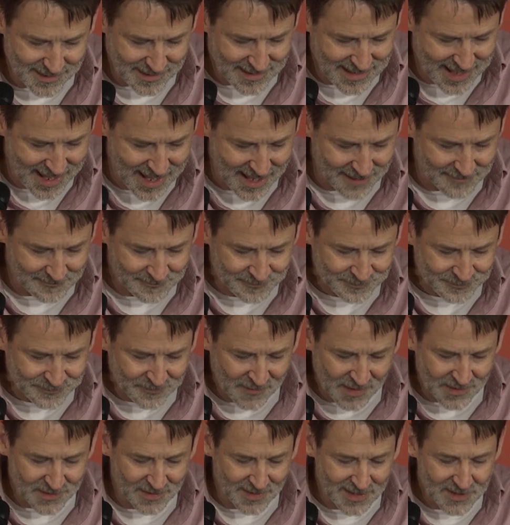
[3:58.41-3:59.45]
can.
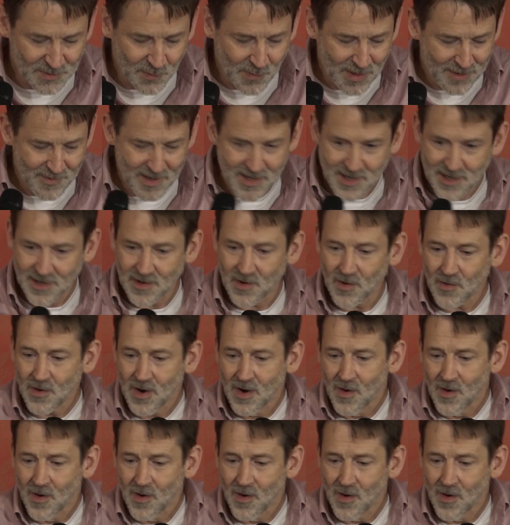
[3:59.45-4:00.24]
So that's why we're here.